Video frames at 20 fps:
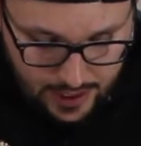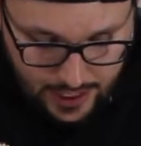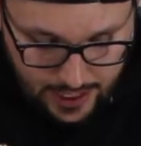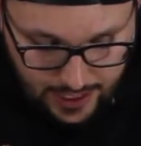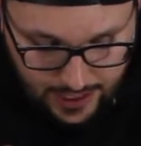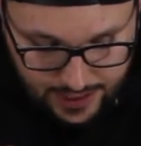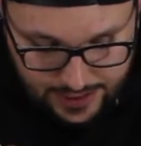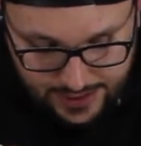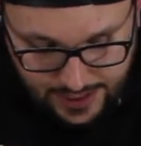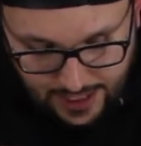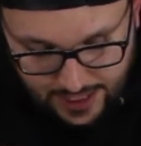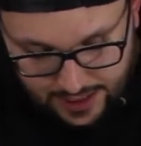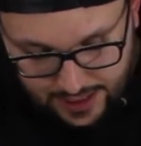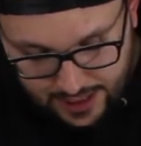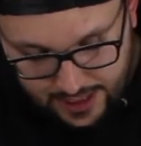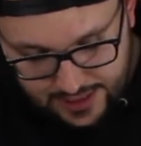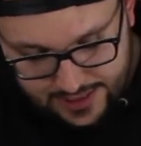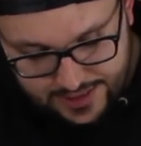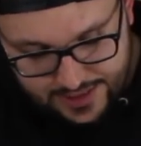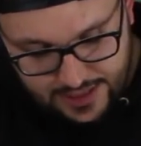and an
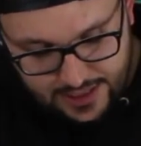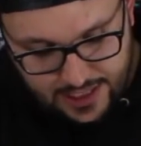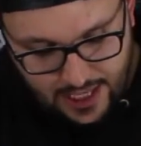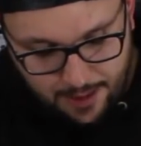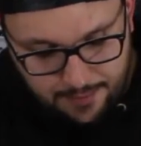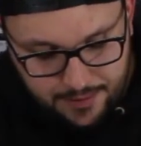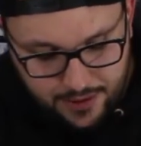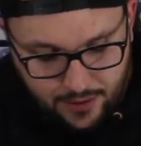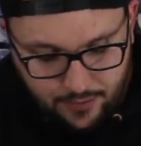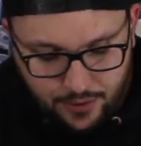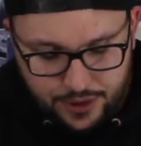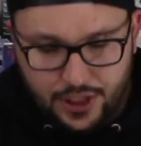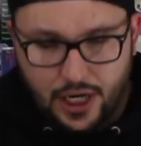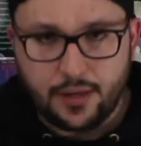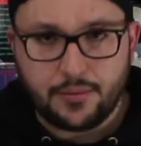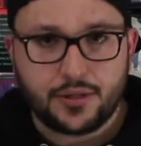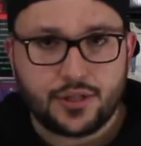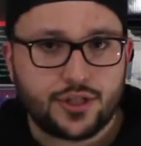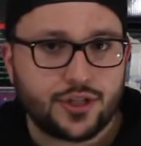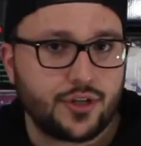AC adapter, which
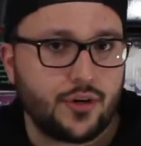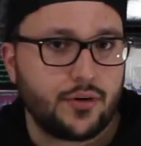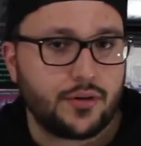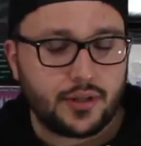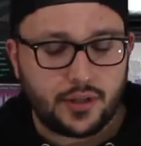I will show